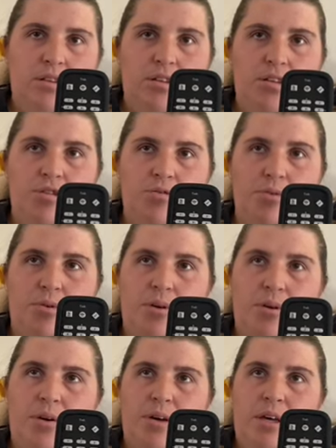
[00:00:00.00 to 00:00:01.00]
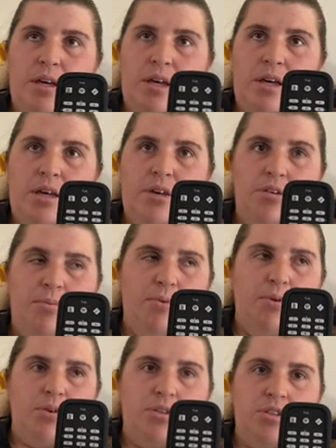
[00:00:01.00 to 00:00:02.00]
through your
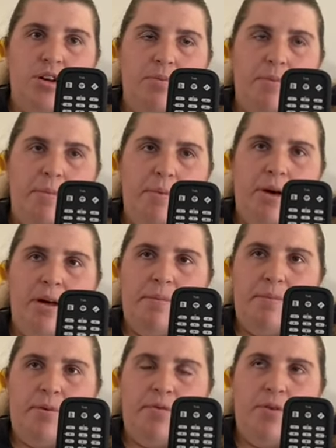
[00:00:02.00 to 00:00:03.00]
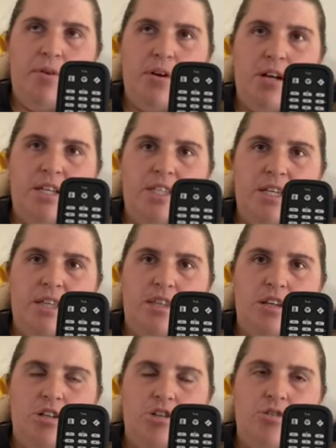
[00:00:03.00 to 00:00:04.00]
books. So remember before I said
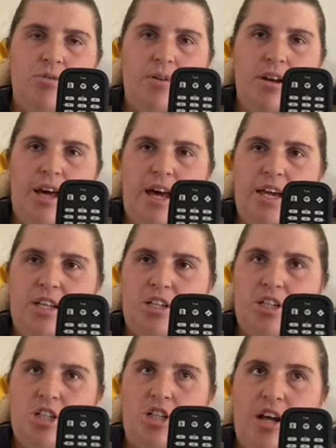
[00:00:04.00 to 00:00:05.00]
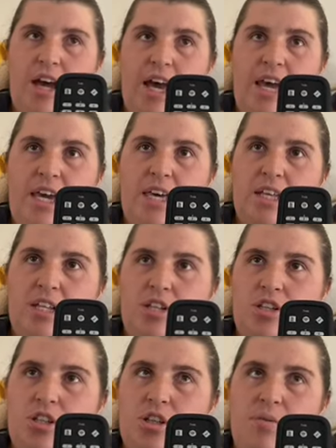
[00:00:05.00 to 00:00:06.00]
that 2 and 8
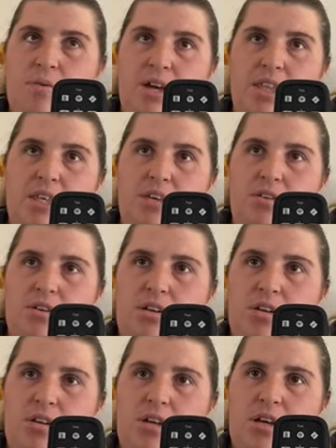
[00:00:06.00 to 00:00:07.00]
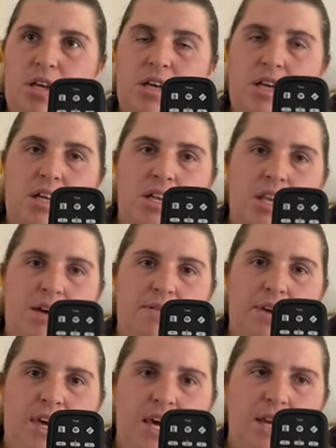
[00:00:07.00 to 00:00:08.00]
change the way that you can
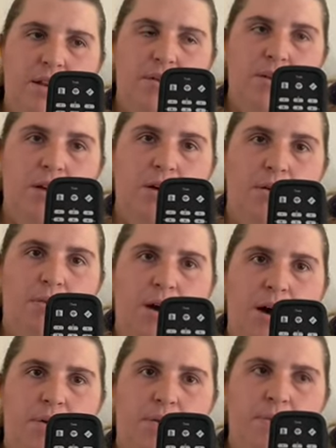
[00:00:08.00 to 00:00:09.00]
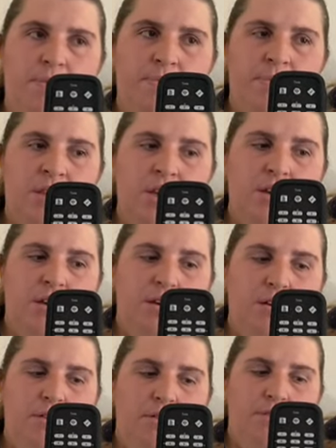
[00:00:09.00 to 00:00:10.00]
navigate? Well,
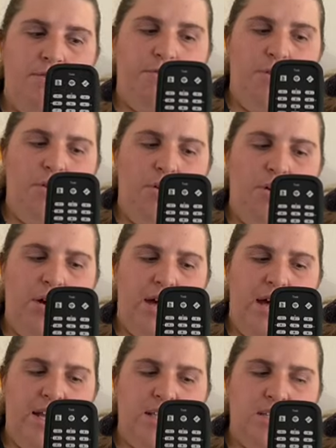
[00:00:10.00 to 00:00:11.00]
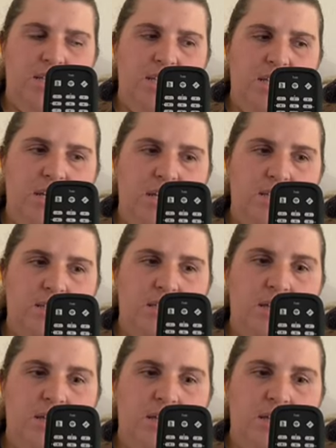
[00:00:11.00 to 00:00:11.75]
4 and 6